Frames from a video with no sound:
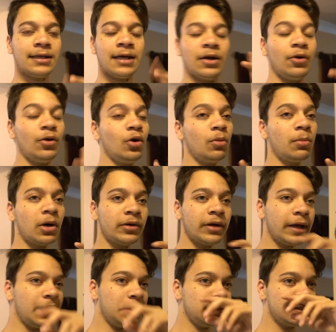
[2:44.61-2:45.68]
I don't know about the
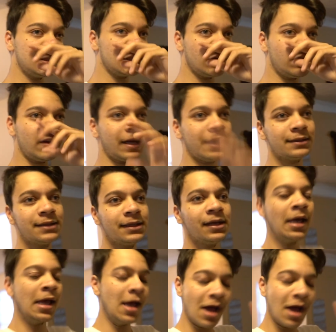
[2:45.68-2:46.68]
ABC of dancing.